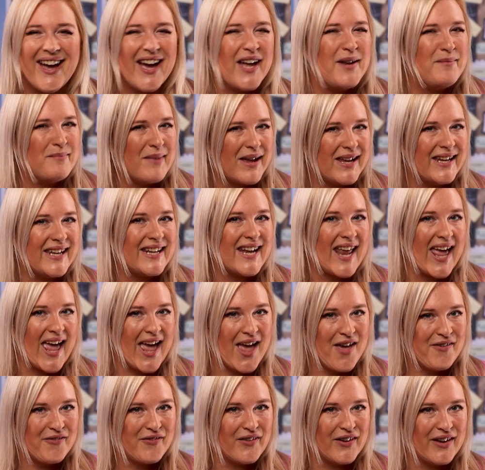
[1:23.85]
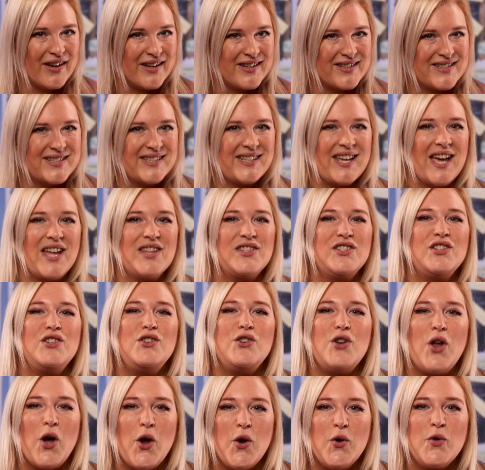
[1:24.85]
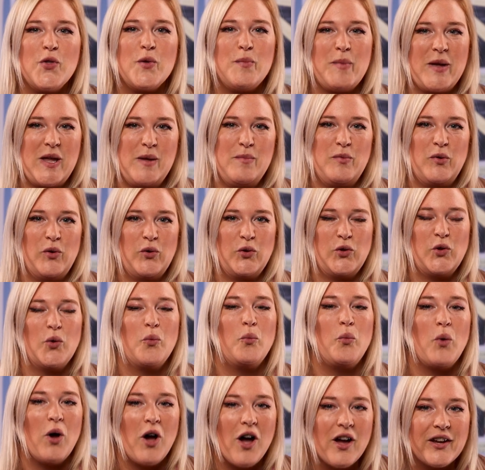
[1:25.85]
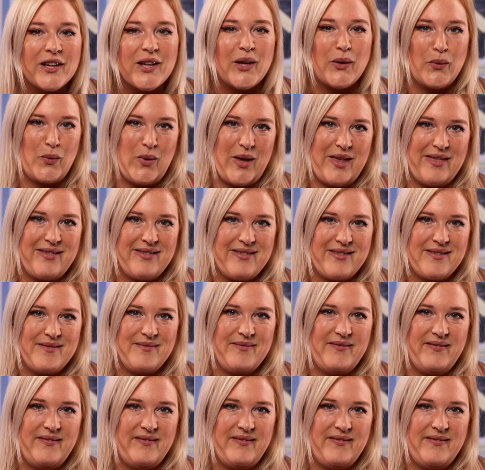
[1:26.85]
and make an effort to get to know the people you're working with.